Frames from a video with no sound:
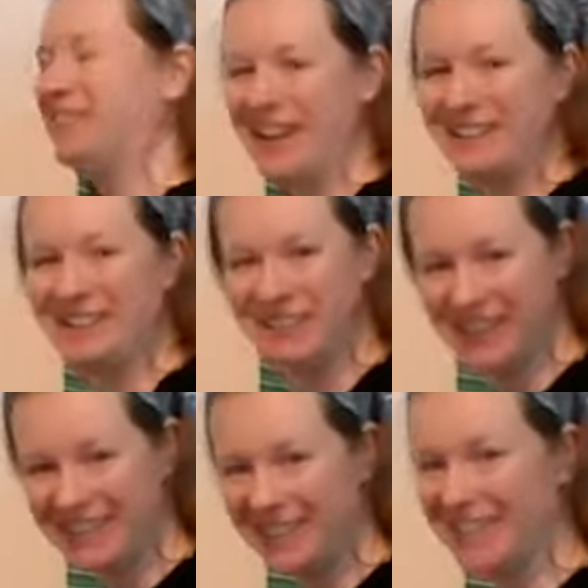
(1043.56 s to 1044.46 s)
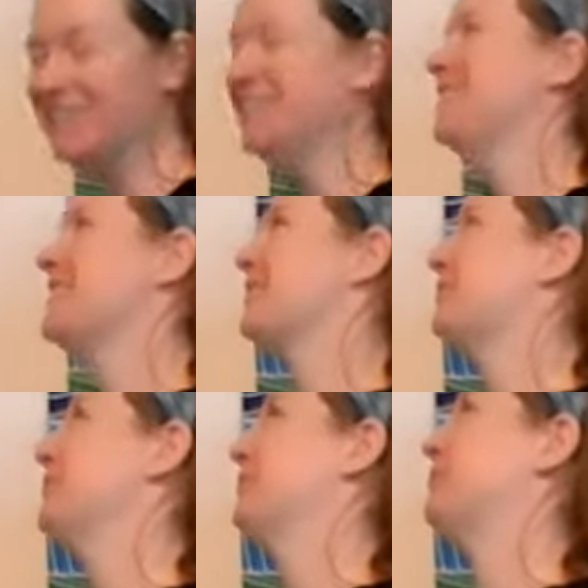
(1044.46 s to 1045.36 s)
weight on my
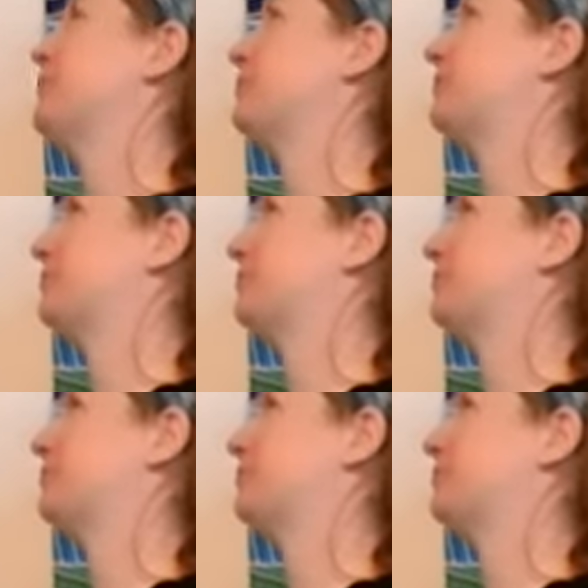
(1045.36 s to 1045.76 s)
knees.